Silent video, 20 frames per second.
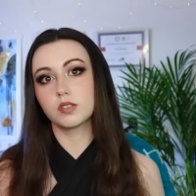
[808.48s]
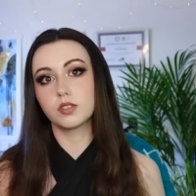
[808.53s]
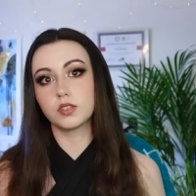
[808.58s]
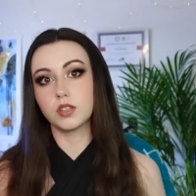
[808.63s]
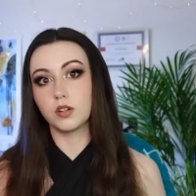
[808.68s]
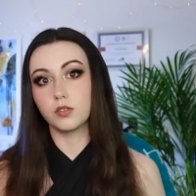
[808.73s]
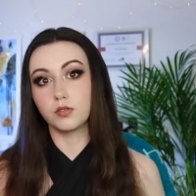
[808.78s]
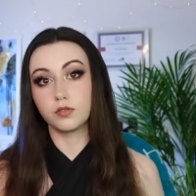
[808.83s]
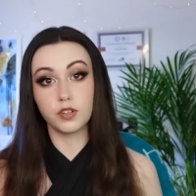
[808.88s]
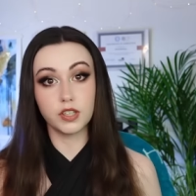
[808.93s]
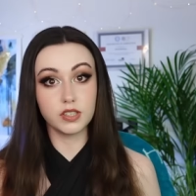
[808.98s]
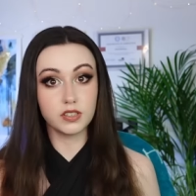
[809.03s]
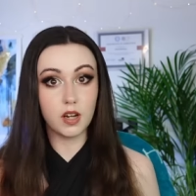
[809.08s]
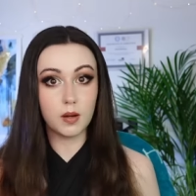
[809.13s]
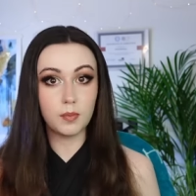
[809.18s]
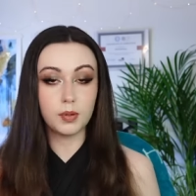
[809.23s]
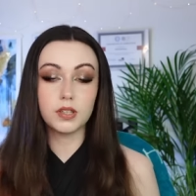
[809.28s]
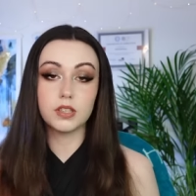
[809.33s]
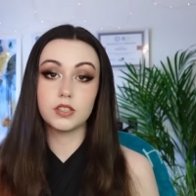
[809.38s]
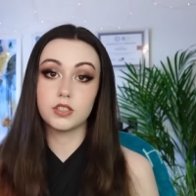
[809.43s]
So, for
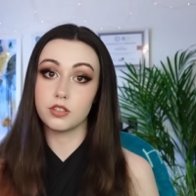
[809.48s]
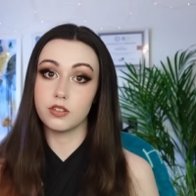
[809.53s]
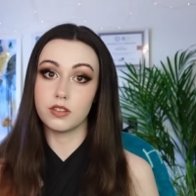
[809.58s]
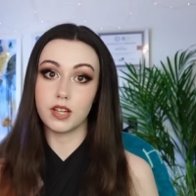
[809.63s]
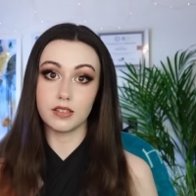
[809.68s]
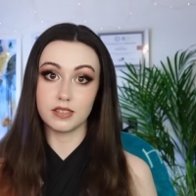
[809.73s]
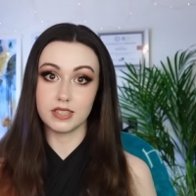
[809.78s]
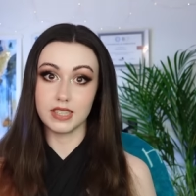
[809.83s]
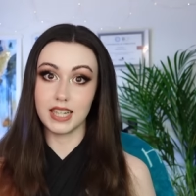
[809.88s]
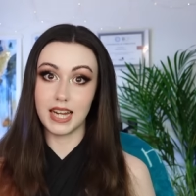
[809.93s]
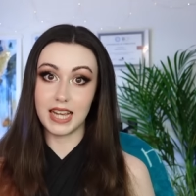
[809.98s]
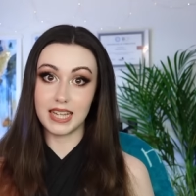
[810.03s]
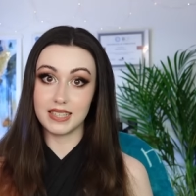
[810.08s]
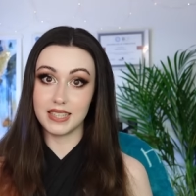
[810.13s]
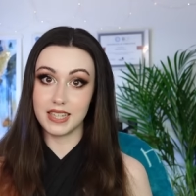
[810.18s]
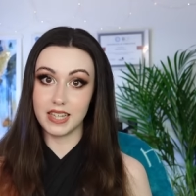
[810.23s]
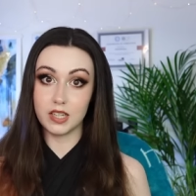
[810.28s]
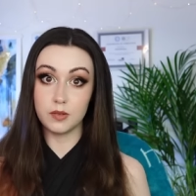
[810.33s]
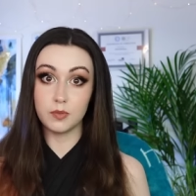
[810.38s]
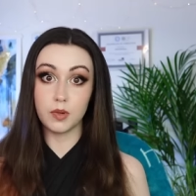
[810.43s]
example, in
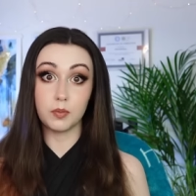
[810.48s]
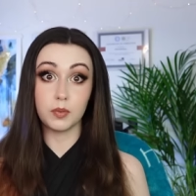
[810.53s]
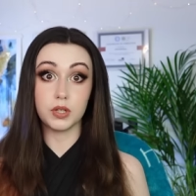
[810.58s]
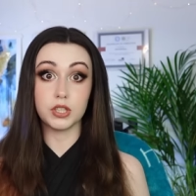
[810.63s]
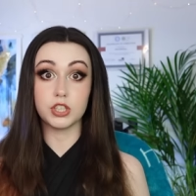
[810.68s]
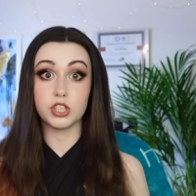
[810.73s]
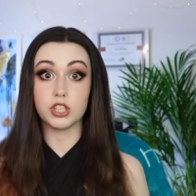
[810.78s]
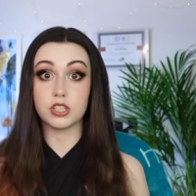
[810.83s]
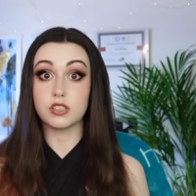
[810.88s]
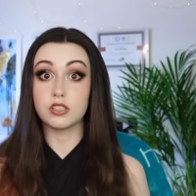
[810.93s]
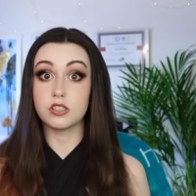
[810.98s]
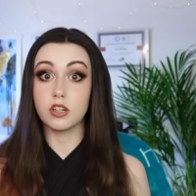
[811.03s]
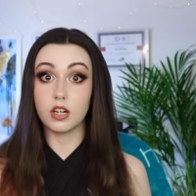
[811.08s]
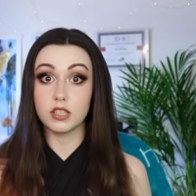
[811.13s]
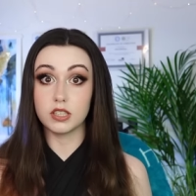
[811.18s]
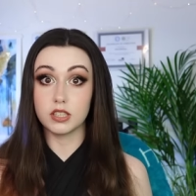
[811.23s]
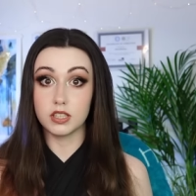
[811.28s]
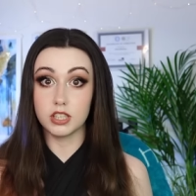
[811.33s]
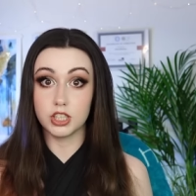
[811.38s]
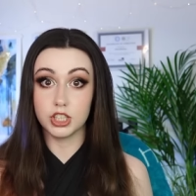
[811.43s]
2018, when we'd just
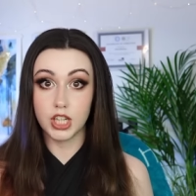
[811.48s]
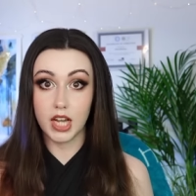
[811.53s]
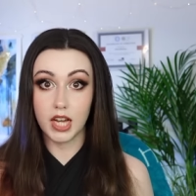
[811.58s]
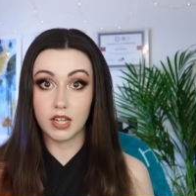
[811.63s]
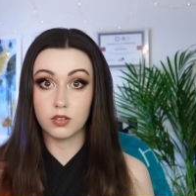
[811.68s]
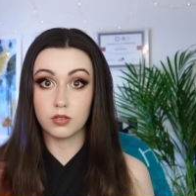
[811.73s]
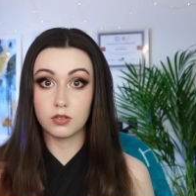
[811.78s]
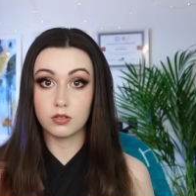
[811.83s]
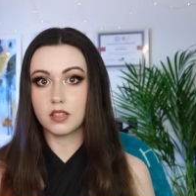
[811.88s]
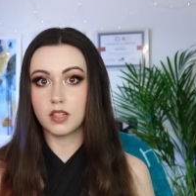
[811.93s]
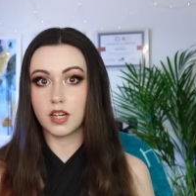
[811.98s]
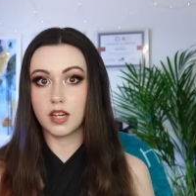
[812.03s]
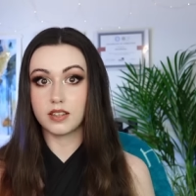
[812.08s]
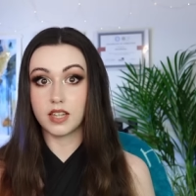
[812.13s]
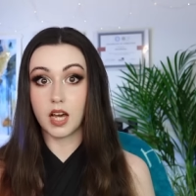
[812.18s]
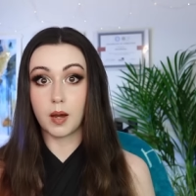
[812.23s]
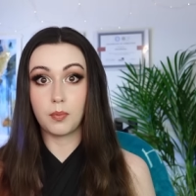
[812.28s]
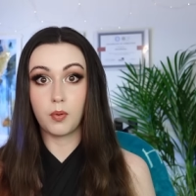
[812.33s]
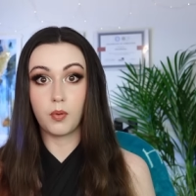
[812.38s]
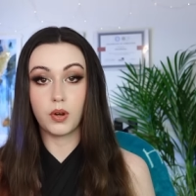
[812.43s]
started the channel, at
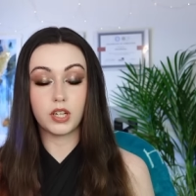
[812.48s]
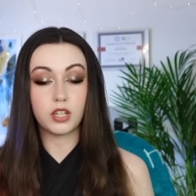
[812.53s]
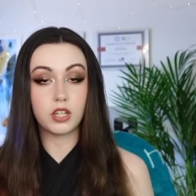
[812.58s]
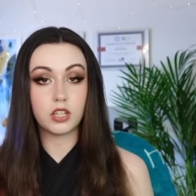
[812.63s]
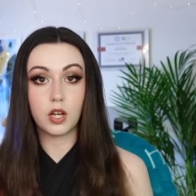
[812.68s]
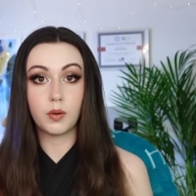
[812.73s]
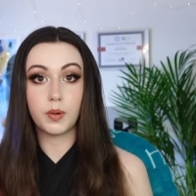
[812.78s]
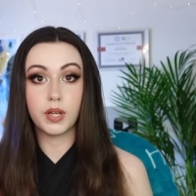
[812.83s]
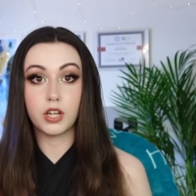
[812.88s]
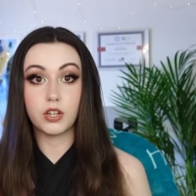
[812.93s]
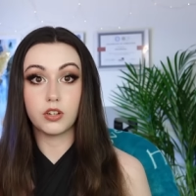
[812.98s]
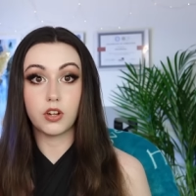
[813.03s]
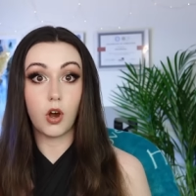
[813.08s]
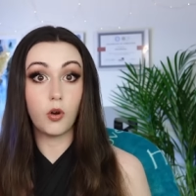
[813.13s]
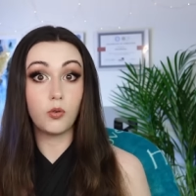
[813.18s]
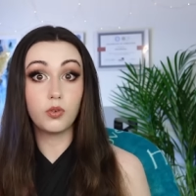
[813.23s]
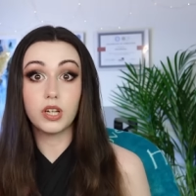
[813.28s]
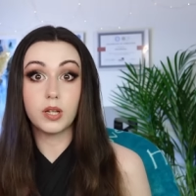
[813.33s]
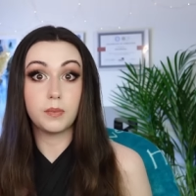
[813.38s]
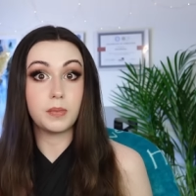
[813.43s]
that point, Chloe had
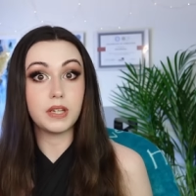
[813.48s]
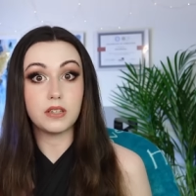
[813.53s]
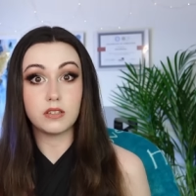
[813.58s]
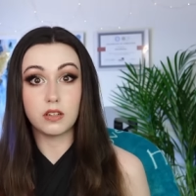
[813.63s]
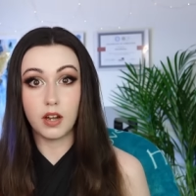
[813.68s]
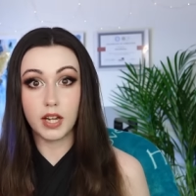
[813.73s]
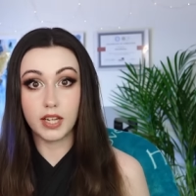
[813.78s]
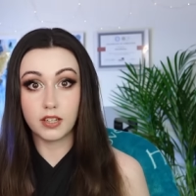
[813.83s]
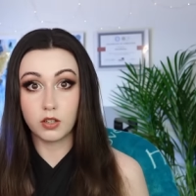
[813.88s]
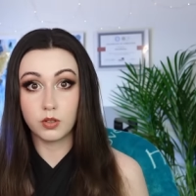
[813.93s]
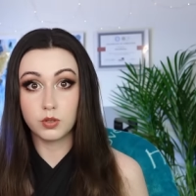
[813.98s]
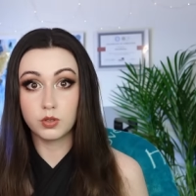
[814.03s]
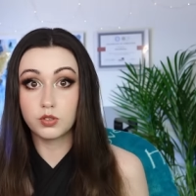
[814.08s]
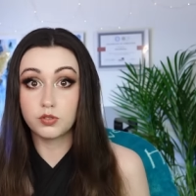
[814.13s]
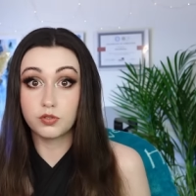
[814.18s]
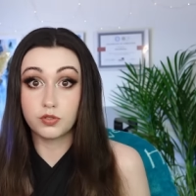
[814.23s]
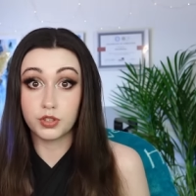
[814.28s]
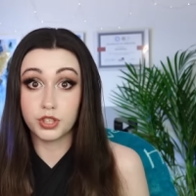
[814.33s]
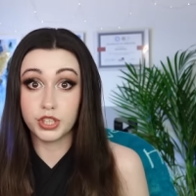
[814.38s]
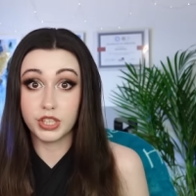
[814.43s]
only been diagnosed
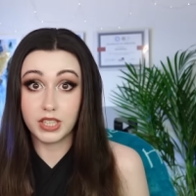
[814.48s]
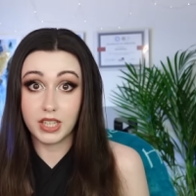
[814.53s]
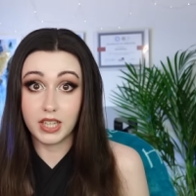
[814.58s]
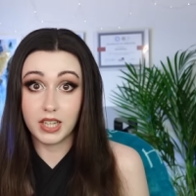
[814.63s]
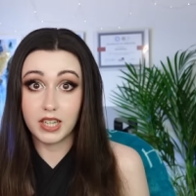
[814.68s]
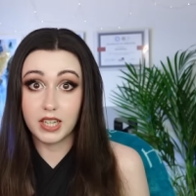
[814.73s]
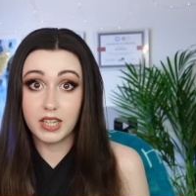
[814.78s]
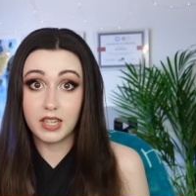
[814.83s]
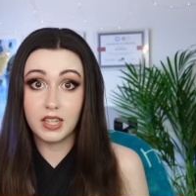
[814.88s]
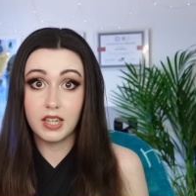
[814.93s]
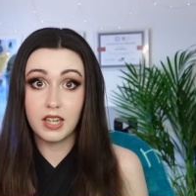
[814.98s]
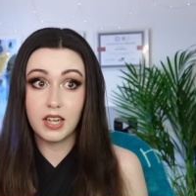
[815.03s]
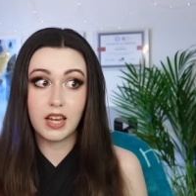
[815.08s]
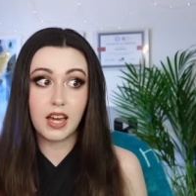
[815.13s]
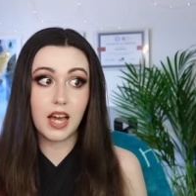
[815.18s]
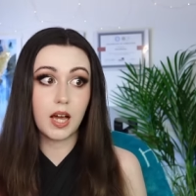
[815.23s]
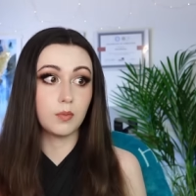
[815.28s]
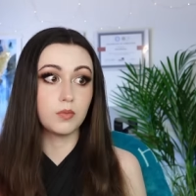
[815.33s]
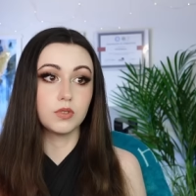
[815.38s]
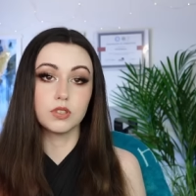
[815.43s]
for a year
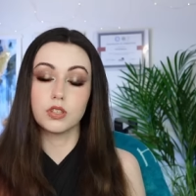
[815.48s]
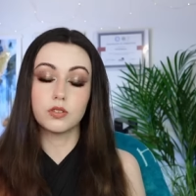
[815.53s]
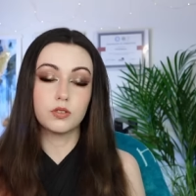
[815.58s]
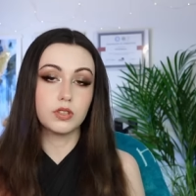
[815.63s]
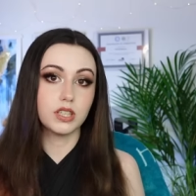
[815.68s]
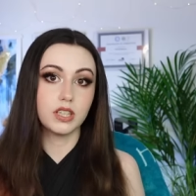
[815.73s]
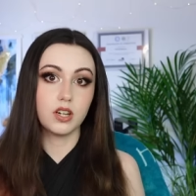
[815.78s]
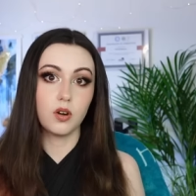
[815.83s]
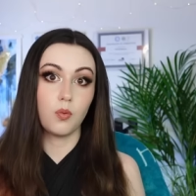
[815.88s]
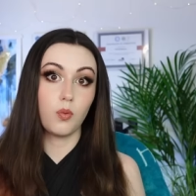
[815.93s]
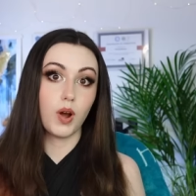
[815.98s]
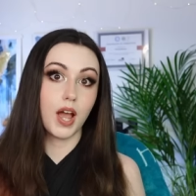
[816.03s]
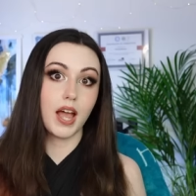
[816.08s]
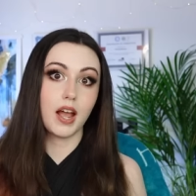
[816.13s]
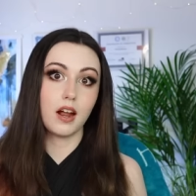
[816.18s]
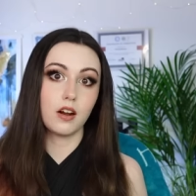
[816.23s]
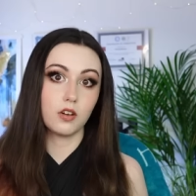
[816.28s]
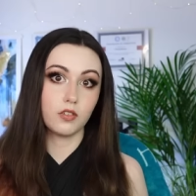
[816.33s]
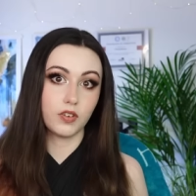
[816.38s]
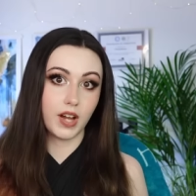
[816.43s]
and was only
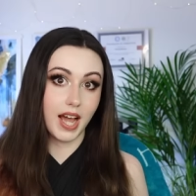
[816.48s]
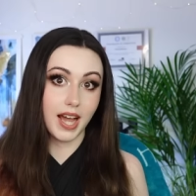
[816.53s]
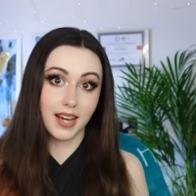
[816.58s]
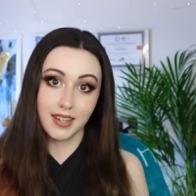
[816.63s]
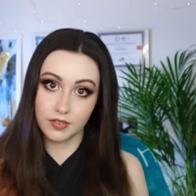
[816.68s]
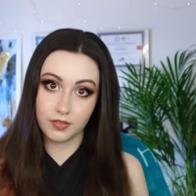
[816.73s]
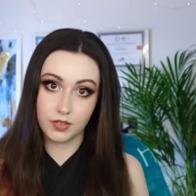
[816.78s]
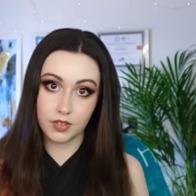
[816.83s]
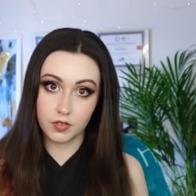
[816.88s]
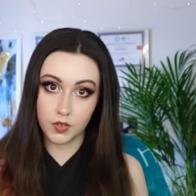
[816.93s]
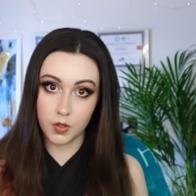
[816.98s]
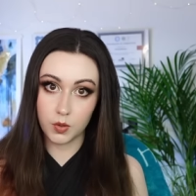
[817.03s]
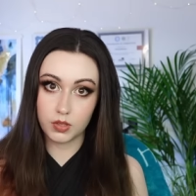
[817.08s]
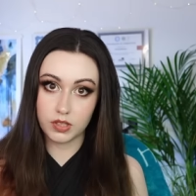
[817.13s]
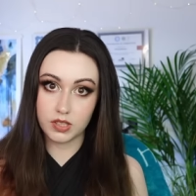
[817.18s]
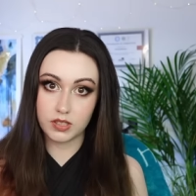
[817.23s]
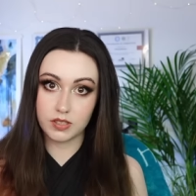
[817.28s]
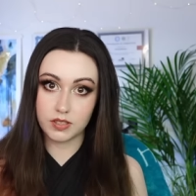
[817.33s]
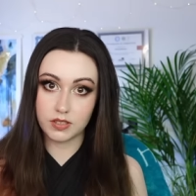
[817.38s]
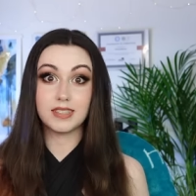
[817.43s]
aware of a handful of
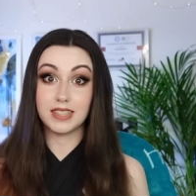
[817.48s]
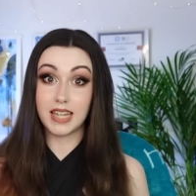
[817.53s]
alters.